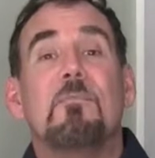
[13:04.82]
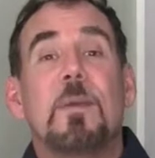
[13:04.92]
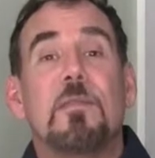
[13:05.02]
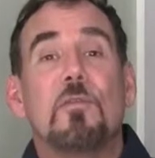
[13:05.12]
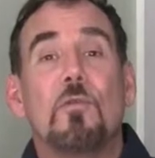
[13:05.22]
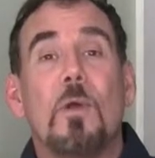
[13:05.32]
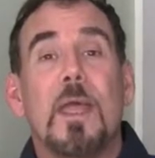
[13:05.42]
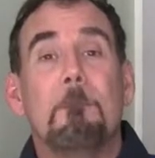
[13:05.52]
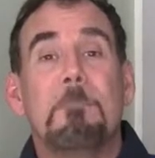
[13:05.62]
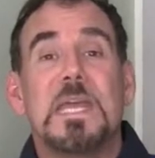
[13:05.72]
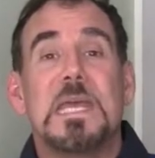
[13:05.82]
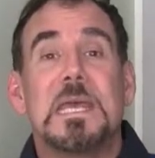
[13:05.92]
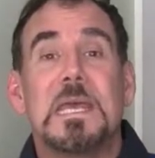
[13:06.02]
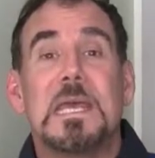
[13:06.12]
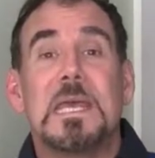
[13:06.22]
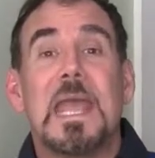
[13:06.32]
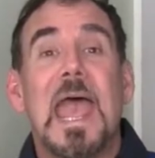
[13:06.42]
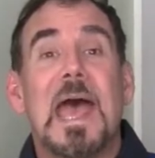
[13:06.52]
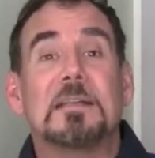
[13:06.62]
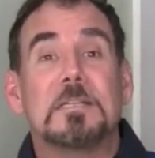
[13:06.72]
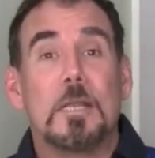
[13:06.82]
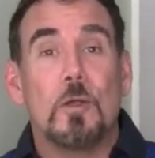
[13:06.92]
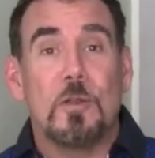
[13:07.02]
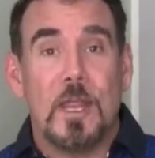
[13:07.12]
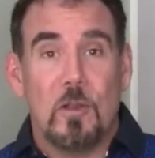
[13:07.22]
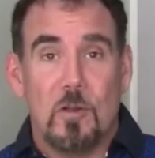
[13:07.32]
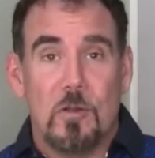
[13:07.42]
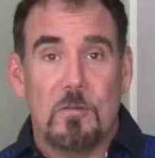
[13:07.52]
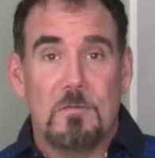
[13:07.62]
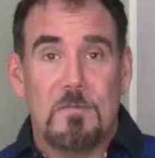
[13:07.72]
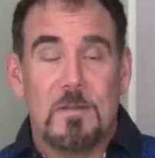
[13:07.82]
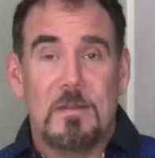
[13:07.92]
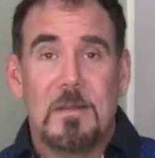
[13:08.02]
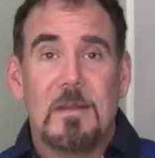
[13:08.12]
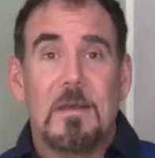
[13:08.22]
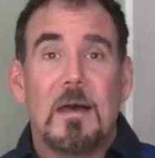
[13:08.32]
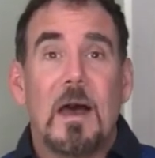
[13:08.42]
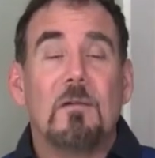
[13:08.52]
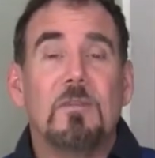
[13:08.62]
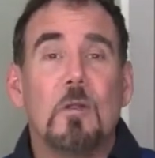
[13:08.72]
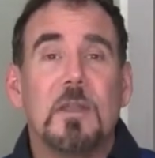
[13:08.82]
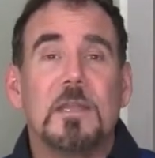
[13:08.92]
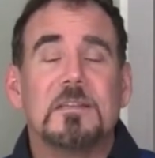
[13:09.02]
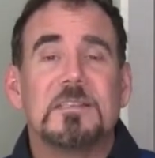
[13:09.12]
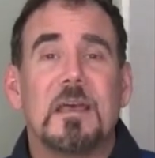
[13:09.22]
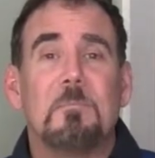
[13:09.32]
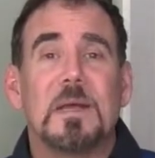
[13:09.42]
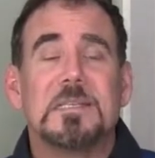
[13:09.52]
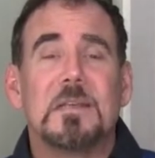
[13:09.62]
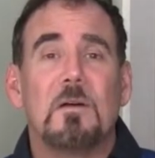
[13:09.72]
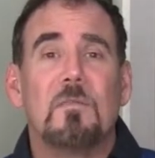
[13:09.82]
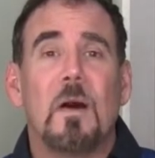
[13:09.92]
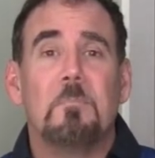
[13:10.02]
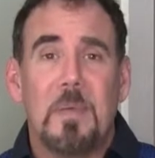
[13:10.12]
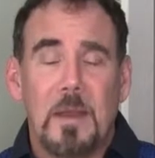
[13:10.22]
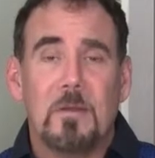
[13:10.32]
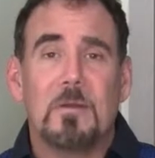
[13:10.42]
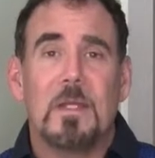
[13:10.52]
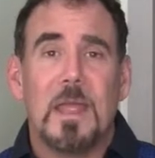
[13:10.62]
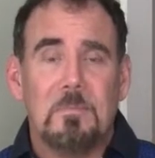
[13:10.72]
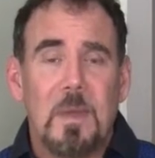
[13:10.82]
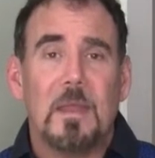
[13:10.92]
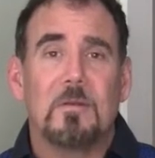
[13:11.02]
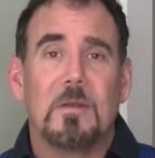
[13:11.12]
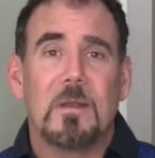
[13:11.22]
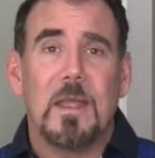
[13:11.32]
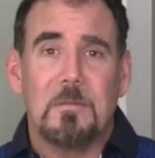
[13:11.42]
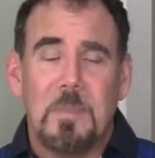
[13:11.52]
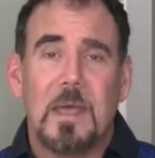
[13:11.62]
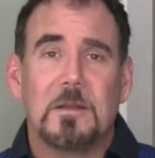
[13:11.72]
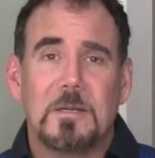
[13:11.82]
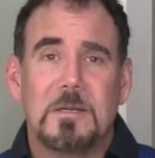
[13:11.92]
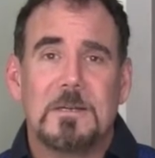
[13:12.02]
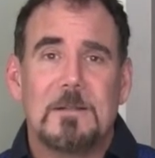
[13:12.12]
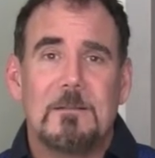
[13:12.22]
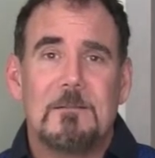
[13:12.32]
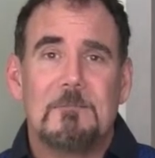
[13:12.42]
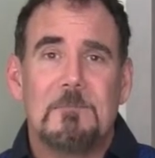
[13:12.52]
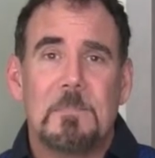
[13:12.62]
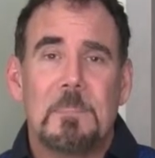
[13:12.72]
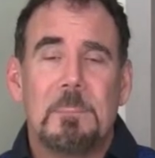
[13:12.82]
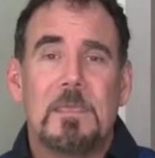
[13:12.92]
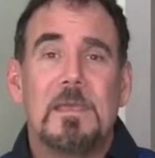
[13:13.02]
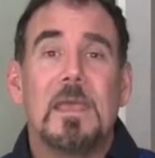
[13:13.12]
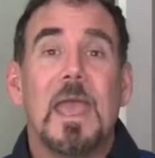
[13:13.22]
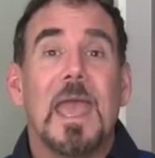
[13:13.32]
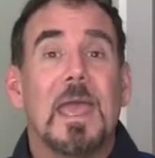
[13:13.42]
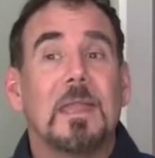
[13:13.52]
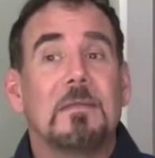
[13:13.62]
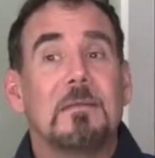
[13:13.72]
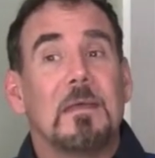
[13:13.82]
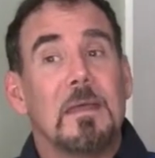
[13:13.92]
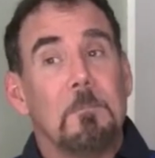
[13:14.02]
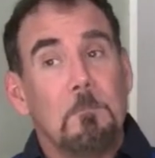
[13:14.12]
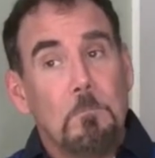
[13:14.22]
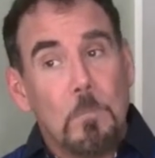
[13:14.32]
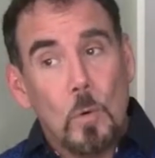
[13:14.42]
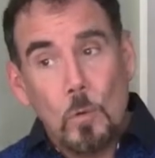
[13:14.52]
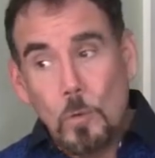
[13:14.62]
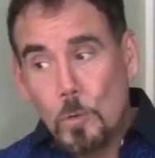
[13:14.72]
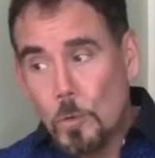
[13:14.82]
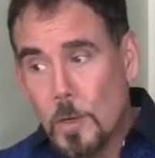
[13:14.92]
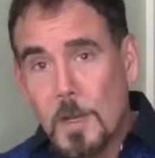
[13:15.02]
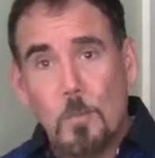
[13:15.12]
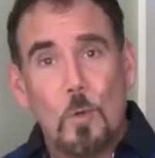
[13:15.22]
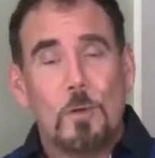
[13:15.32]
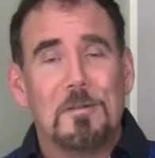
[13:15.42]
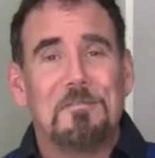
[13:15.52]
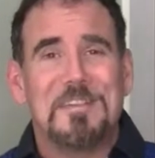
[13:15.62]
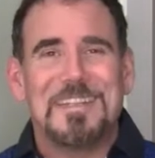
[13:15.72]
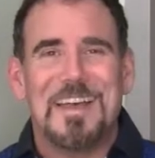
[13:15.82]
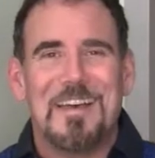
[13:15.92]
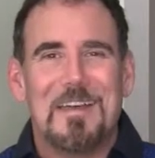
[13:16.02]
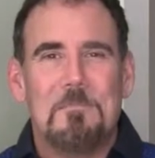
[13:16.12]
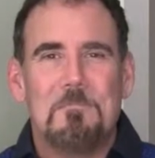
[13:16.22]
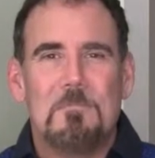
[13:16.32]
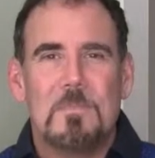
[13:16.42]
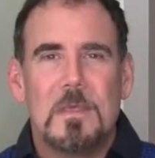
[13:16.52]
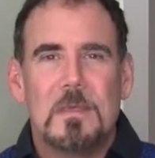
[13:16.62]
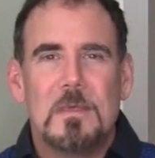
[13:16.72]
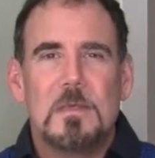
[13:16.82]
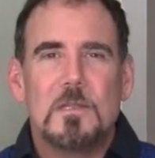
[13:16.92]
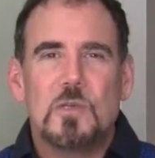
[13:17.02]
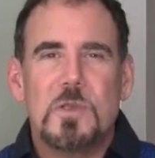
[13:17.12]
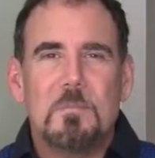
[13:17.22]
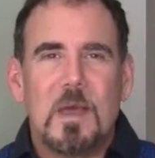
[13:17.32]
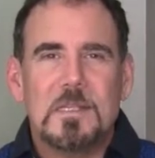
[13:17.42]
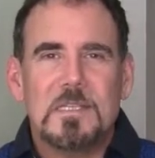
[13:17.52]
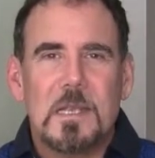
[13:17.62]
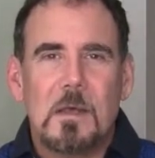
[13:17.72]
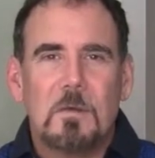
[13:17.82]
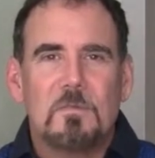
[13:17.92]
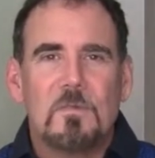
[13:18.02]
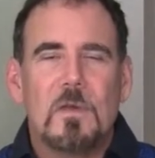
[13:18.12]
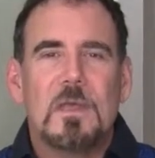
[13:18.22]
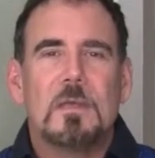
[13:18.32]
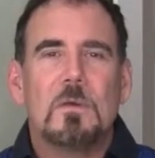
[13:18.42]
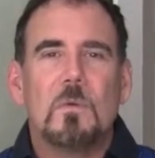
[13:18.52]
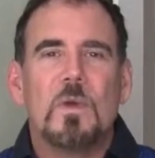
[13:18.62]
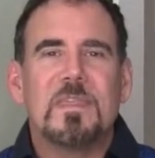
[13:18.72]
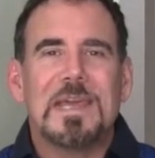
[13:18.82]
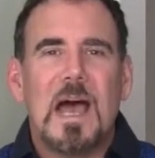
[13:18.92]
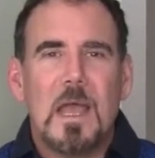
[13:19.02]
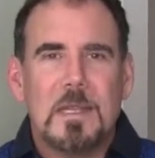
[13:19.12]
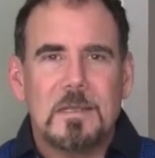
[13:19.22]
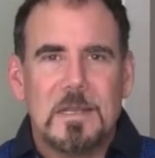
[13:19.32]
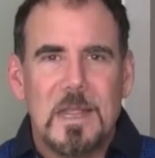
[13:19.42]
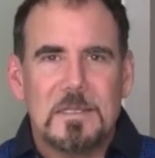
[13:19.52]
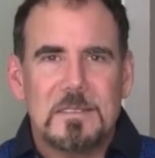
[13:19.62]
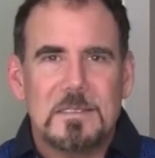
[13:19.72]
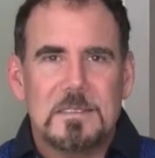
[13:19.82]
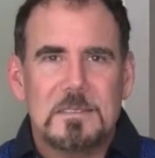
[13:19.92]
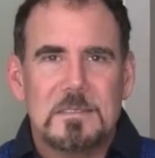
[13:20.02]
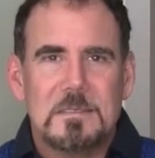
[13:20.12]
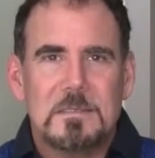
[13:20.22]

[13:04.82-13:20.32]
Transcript: have been through a big ass learning curve of learning to set myself up better and better and better. And more and more of the time, treat myself with kindness,